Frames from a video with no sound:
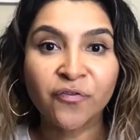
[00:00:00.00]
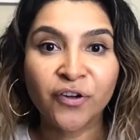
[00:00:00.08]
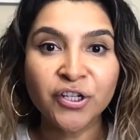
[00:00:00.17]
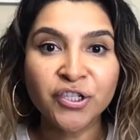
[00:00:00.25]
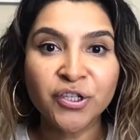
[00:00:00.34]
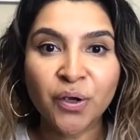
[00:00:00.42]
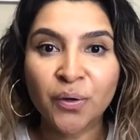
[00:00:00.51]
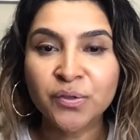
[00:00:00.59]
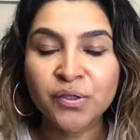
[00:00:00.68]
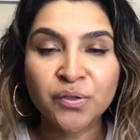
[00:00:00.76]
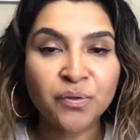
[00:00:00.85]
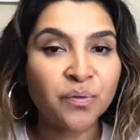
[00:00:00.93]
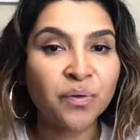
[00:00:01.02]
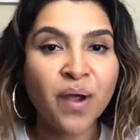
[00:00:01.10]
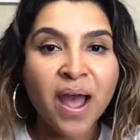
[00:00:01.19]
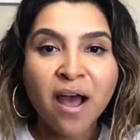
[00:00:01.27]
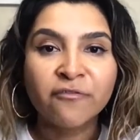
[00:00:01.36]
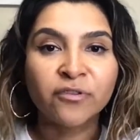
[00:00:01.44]
First, you go to
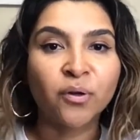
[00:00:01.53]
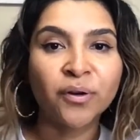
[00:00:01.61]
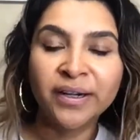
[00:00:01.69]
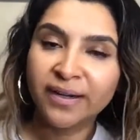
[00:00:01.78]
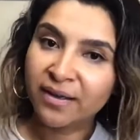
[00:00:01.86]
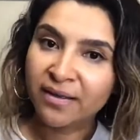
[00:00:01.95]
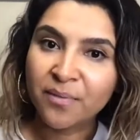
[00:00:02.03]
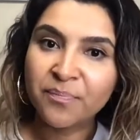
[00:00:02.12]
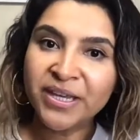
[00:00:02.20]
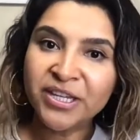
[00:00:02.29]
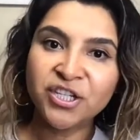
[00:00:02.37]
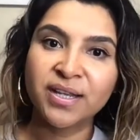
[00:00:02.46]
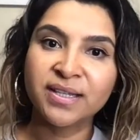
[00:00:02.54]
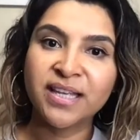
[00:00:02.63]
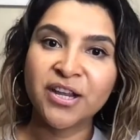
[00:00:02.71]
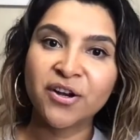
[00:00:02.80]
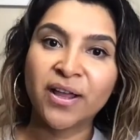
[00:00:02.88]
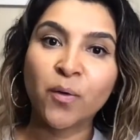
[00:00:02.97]
Florida, the beaches,
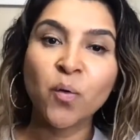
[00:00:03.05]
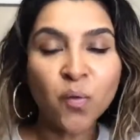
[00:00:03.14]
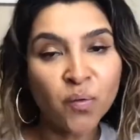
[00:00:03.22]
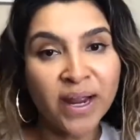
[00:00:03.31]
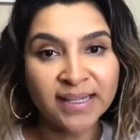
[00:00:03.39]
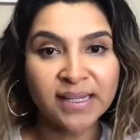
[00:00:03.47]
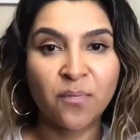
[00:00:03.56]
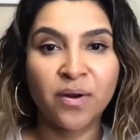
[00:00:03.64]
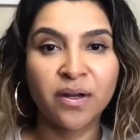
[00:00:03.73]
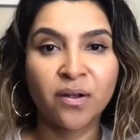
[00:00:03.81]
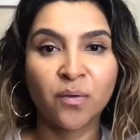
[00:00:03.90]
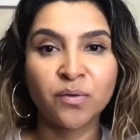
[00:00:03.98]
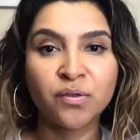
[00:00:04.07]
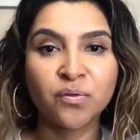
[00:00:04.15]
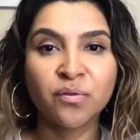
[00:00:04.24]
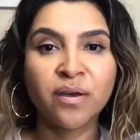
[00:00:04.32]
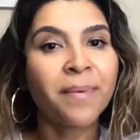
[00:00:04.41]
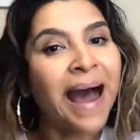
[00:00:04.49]
then you're like, oh, next I want to go
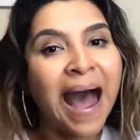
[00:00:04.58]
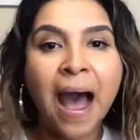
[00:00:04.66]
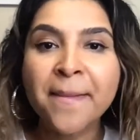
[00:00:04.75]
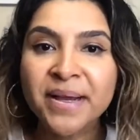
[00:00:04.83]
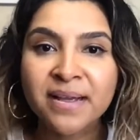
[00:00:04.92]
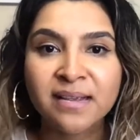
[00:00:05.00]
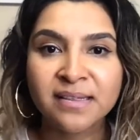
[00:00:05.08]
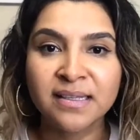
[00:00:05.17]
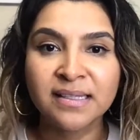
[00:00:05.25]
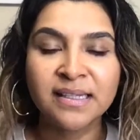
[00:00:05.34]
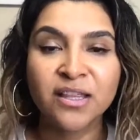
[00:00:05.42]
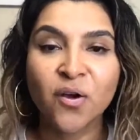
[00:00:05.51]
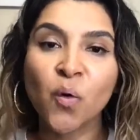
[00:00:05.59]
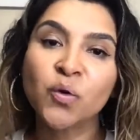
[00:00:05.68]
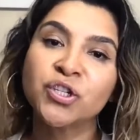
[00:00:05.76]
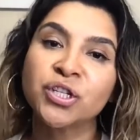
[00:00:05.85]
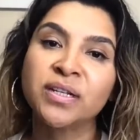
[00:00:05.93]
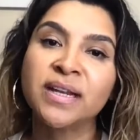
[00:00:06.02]
to the Bahamas and see the
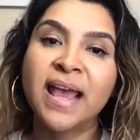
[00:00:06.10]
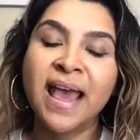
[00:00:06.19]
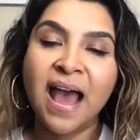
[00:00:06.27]
ocean